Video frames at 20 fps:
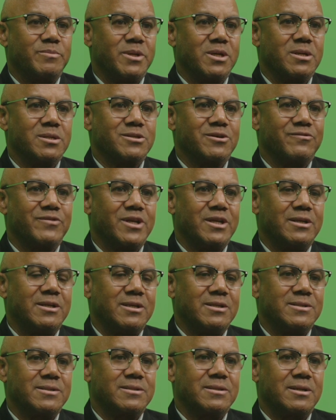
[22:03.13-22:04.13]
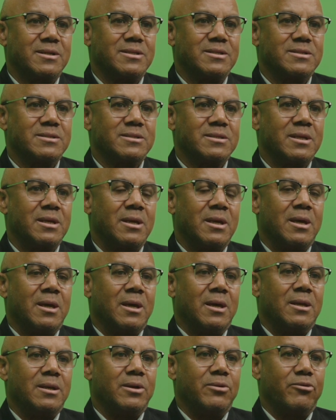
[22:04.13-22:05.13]
because of the distance
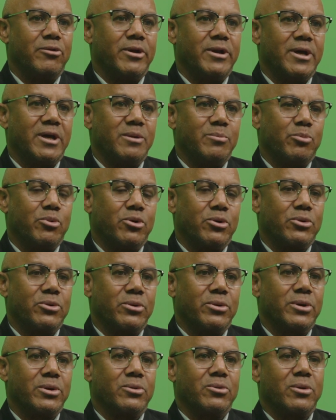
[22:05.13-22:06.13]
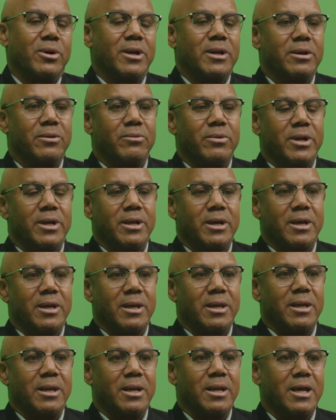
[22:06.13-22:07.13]
the radar in Puerto Rico and the radar
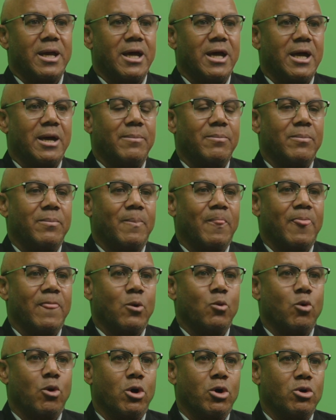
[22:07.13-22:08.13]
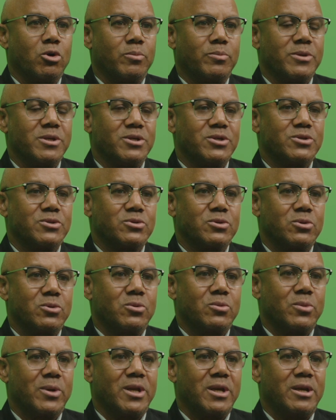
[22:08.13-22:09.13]
in Guadeloupe is. So
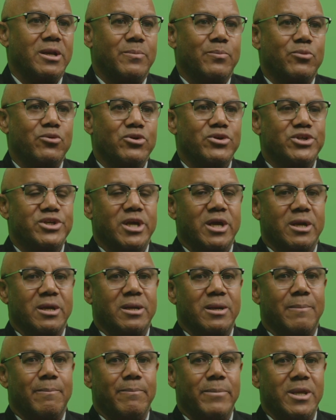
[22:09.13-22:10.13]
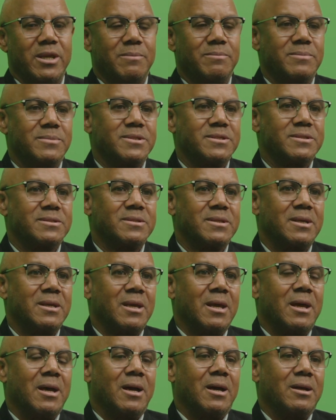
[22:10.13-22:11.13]
when they project the beams,
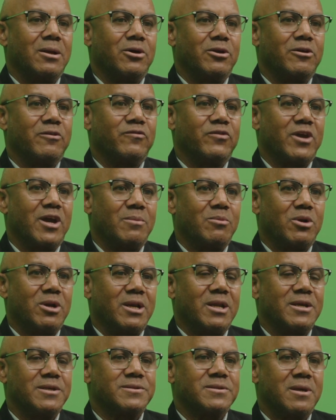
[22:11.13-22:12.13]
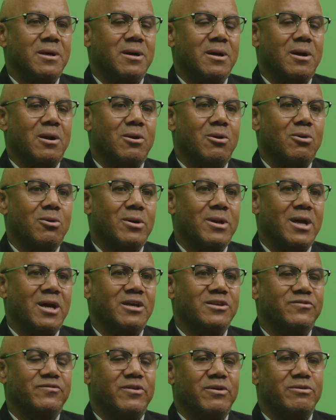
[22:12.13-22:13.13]
a lot of time, unless a cloud
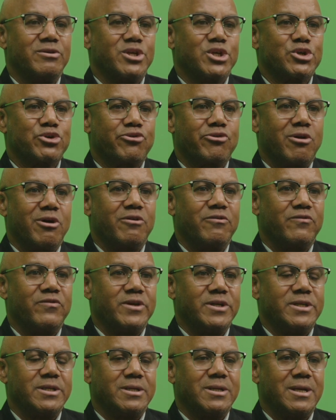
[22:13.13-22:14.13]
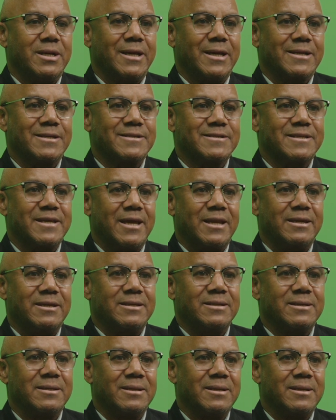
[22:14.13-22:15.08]
has very strong vertical extent,